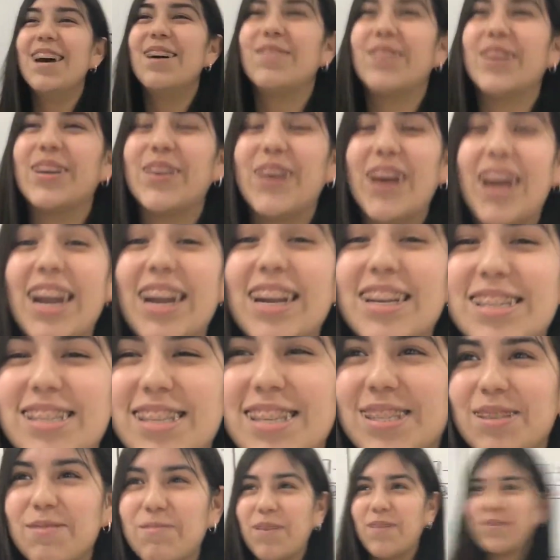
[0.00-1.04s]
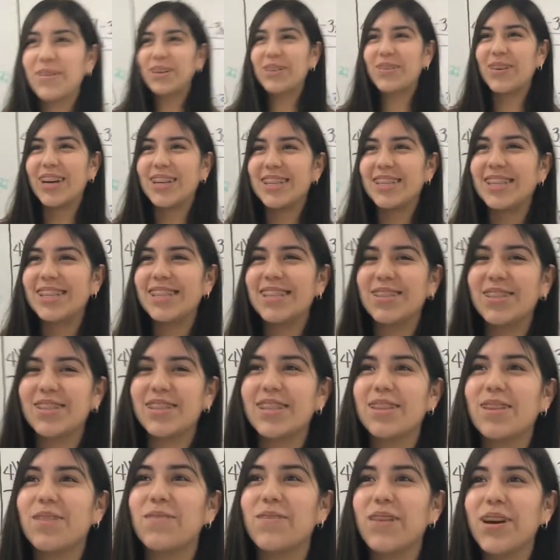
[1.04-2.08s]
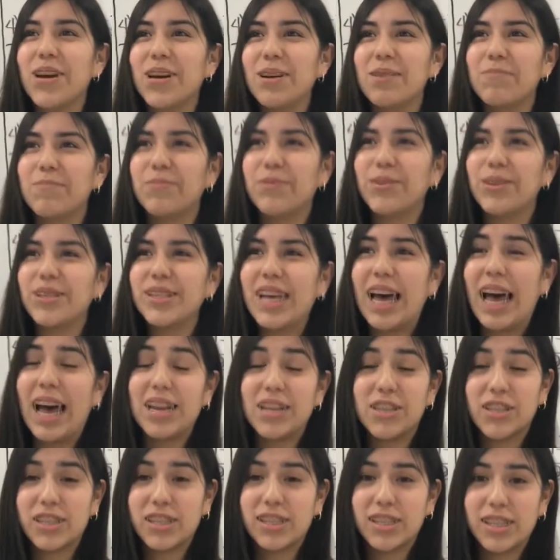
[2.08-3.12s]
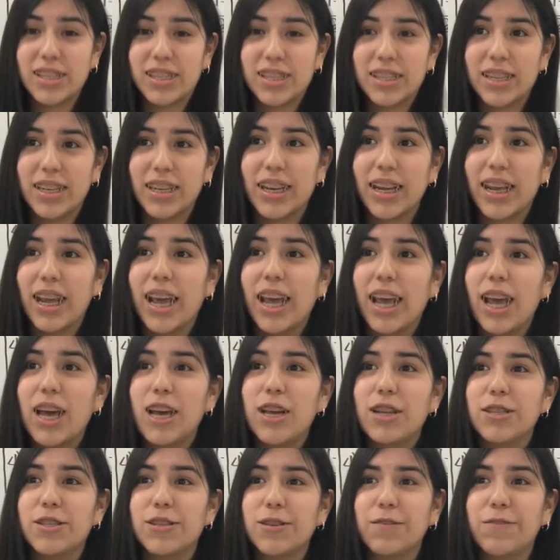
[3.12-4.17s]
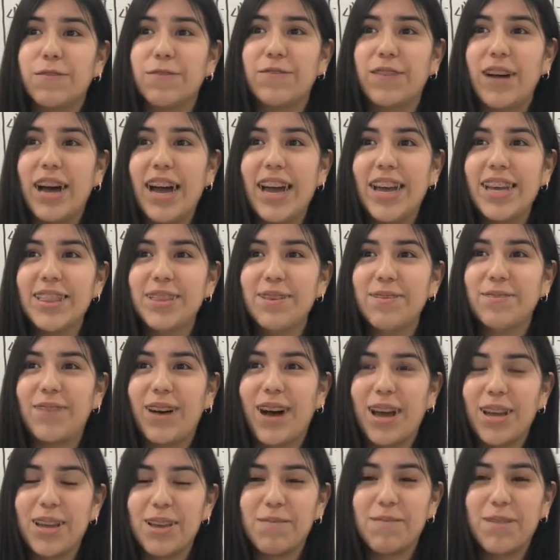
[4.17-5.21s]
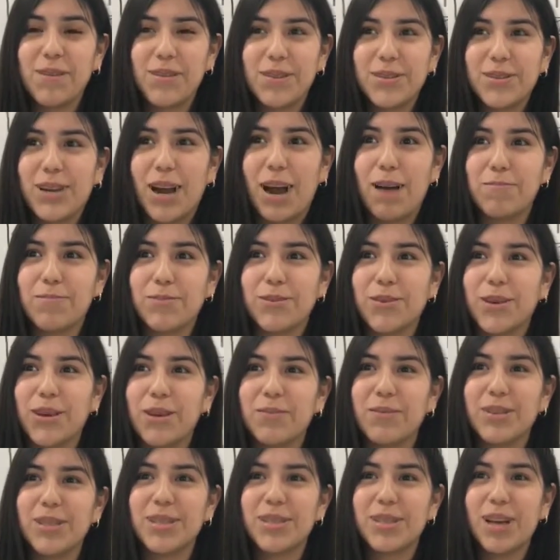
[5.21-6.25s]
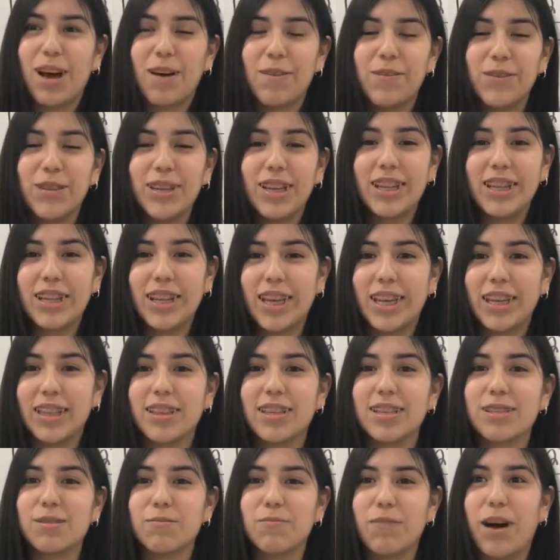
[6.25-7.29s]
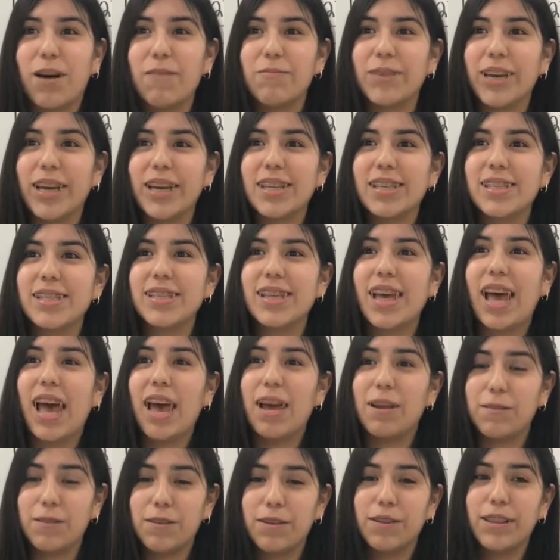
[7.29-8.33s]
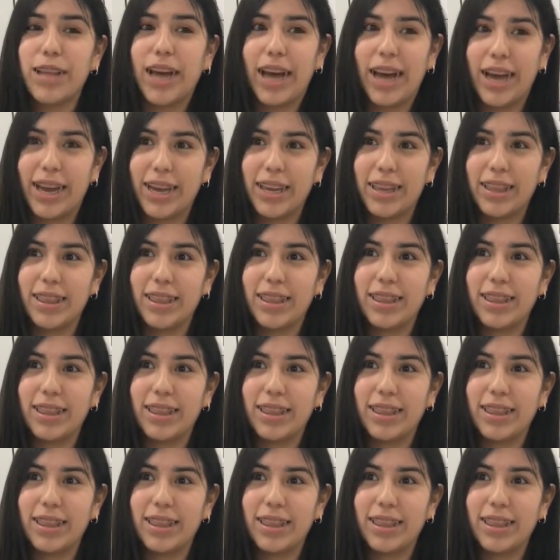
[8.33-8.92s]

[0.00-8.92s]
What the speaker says: we created a system of equations using the variables I just listed. To find the volume of the trapezoid, we solved for the length, the small base, and the height.